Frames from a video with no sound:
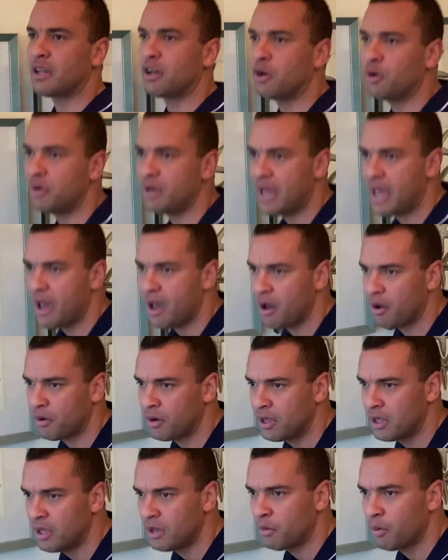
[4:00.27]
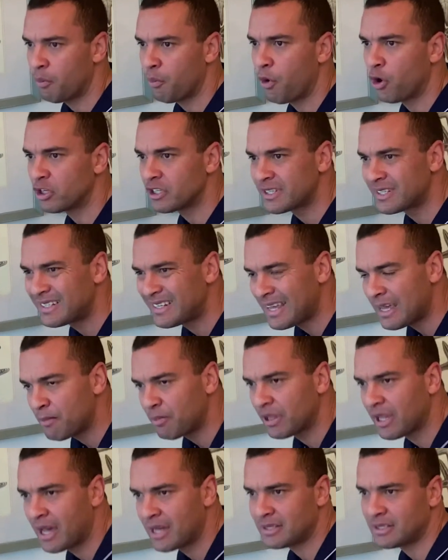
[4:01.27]
go down
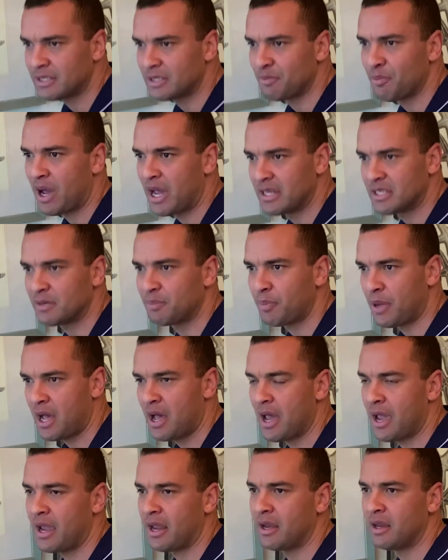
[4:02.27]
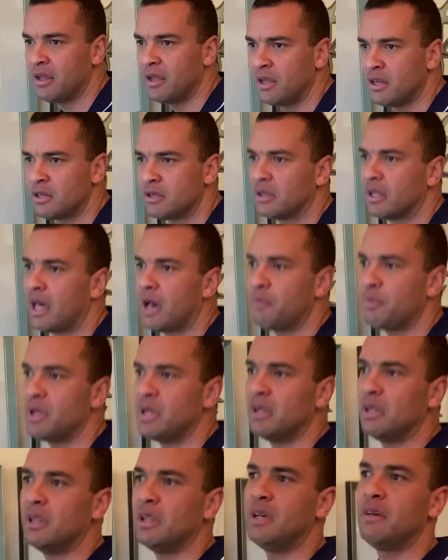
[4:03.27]
stabilizes my spine to allow me
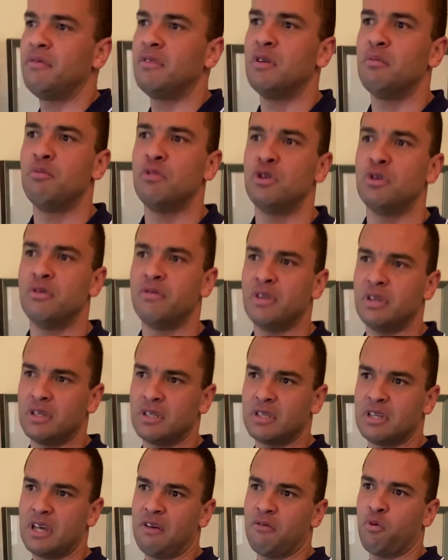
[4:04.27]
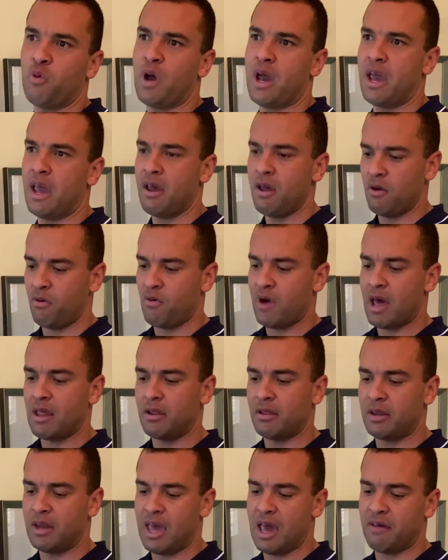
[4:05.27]
to lift and move in a safe way rather
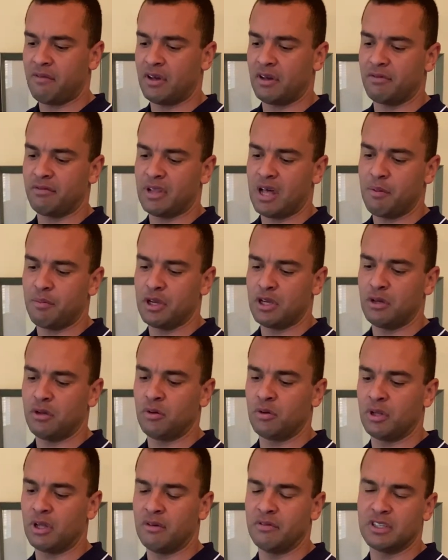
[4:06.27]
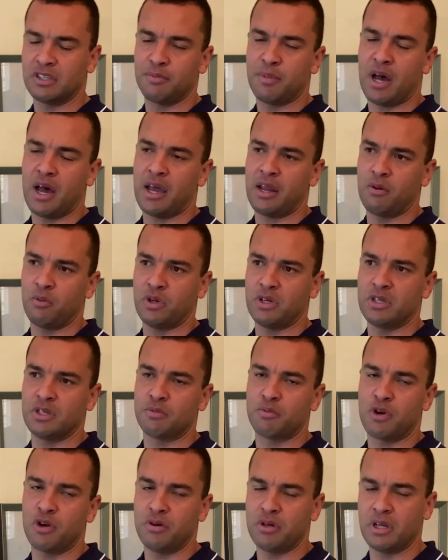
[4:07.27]
than having a floppy noodle of a spine, which is
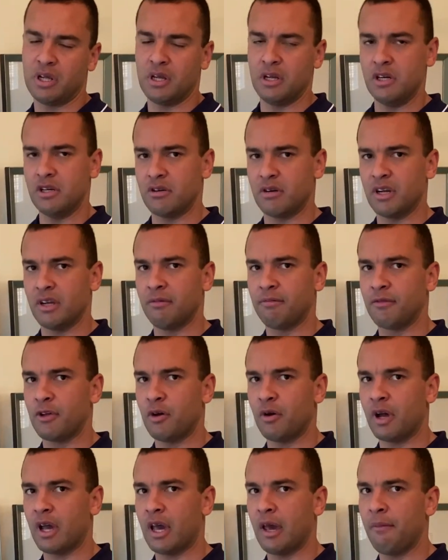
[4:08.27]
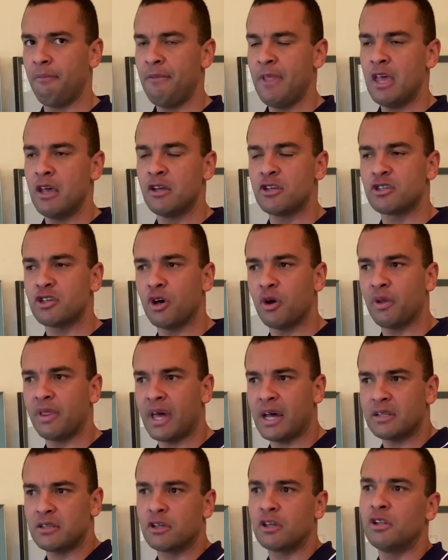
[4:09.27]
prone to injury, okay? So
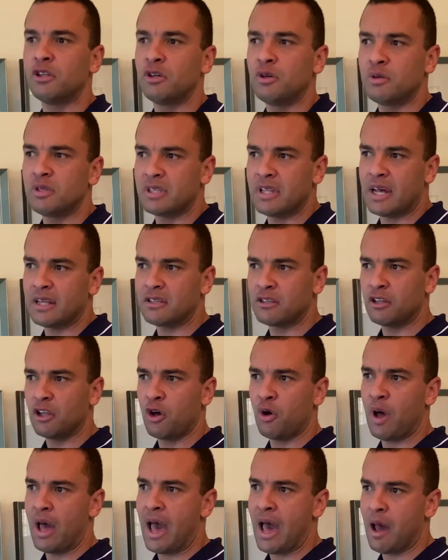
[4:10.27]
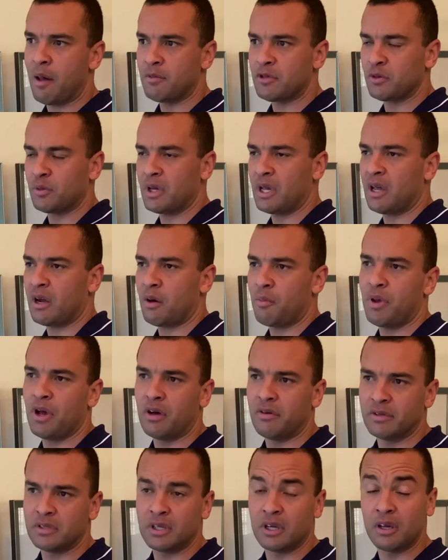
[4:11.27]
that's glutes, that's low abs. We get our
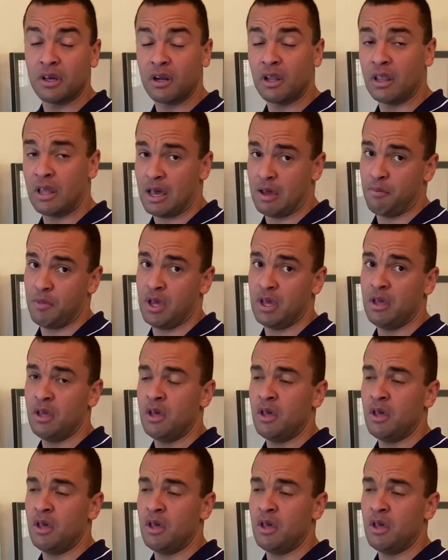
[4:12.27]
pelvis in good alignment.